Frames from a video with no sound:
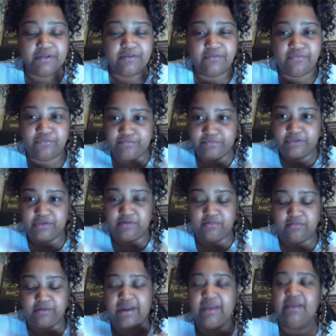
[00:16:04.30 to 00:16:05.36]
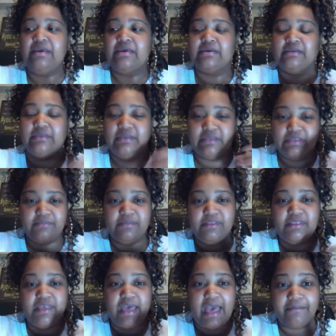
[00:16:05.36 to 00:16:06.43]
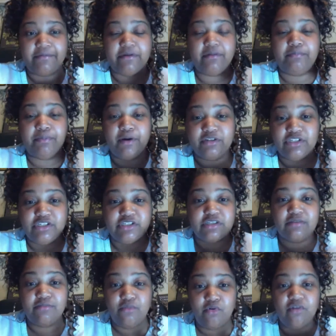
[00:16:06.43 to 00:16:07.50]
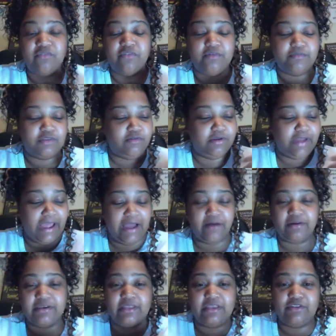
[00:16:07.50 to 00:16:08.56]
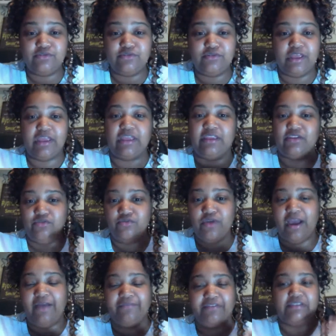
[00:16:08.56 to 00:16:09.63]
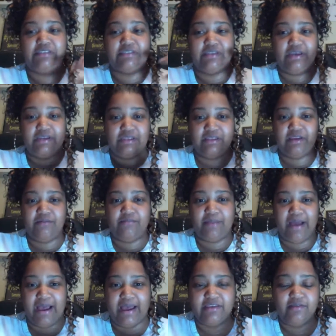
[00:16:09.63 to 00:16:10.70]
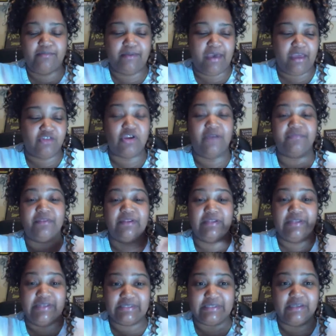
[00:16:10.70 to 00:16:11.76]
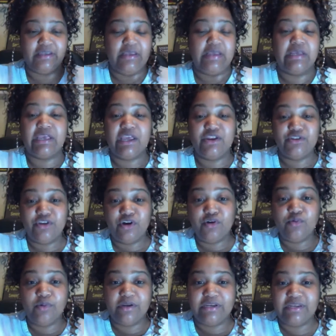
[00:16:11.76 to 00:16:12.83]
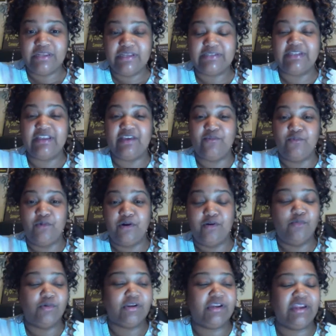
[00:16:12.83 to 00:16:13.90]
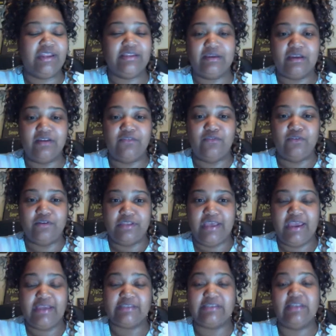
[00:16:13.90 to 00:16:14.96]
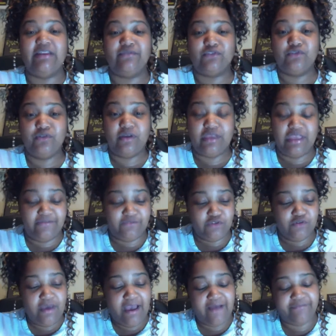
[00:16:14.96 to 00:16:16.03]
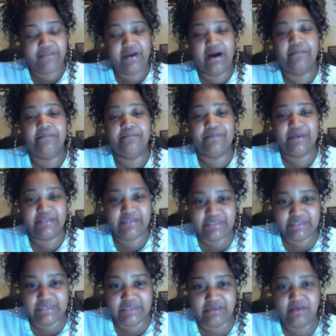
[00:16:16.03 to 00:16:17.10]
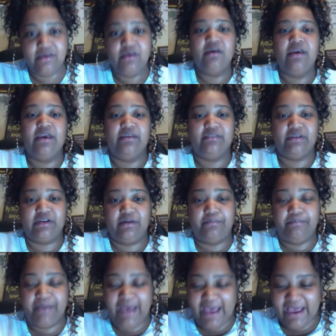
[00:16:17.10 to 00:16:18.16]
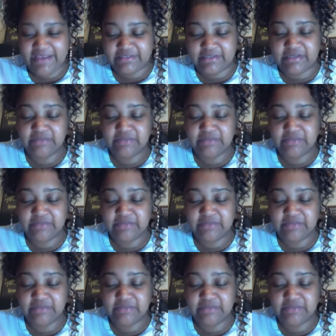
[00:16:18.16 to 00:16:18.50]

from you, right? Get them in the habit of purchasing more from you. And how can they do that? You have to study their buying patterns. You have to listen and know what it is they want. What are they looking for next? And if you have the ability and the capacity,